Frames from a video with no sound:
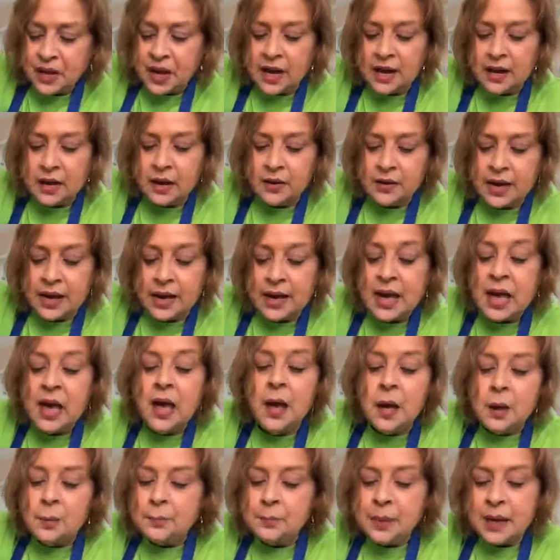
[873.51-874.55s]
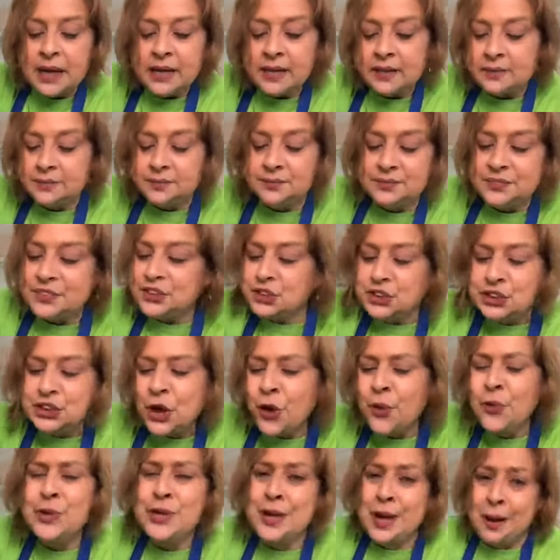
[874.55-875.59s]
Okay, but so
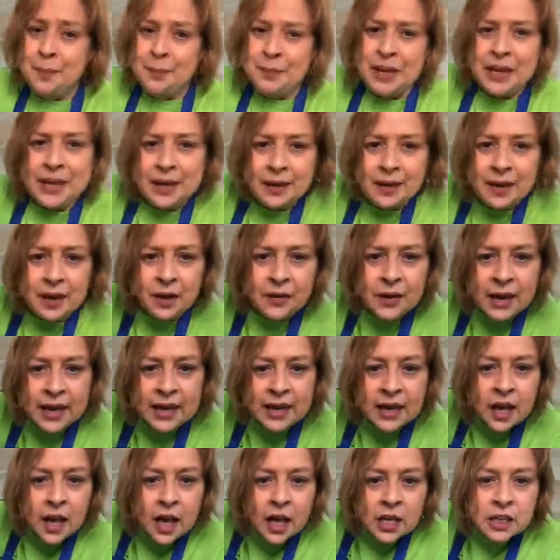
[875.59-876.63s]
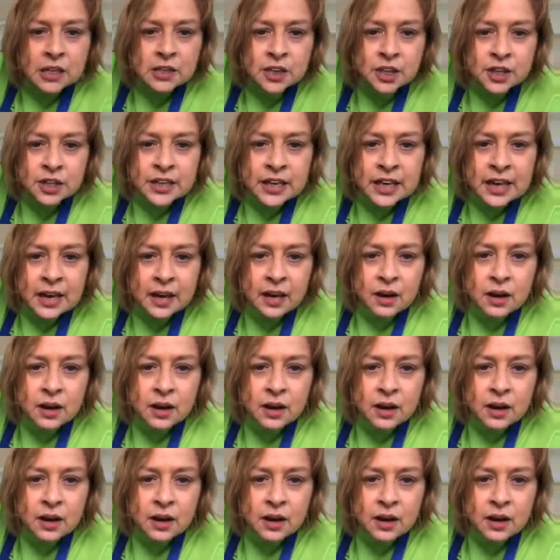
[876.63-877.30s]
yummy. Okay, look at